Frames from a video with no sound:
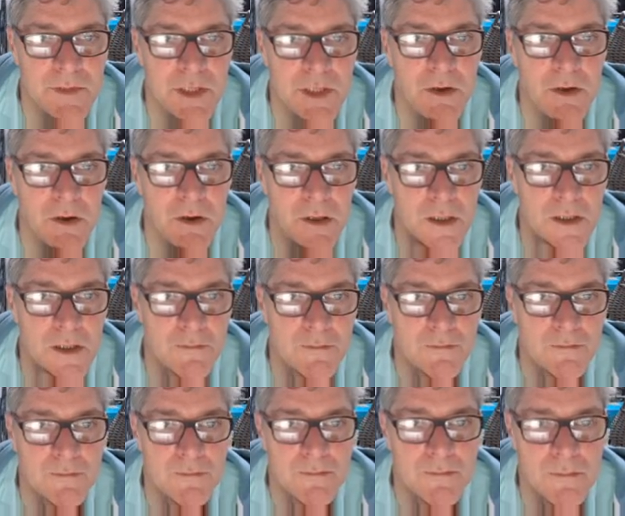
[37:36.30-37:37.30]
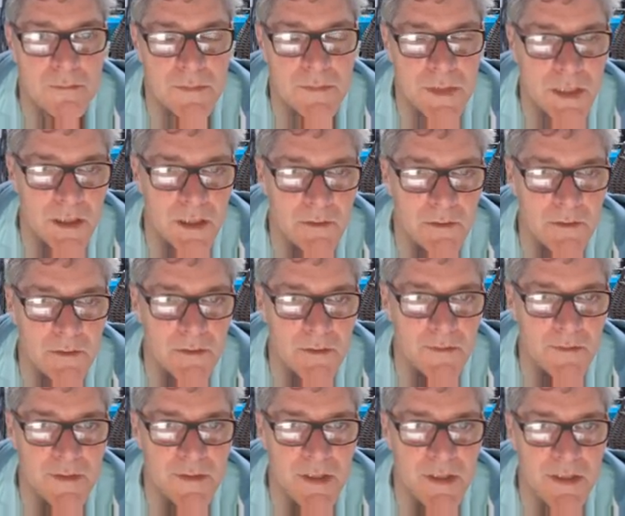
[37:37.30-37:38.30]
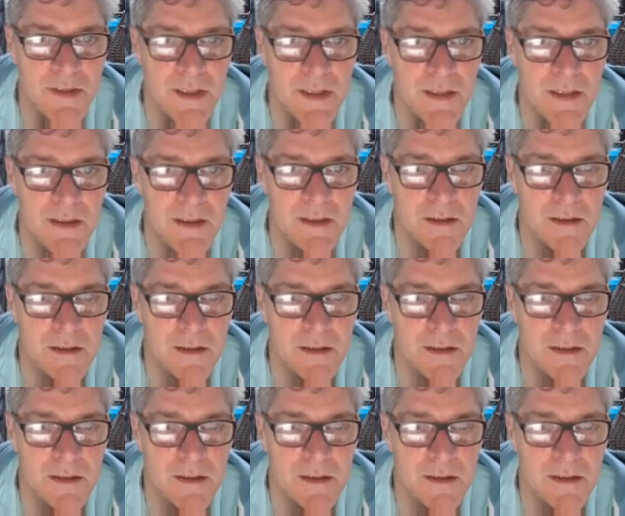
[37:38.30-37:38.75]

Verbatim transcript: Clock. No, done that.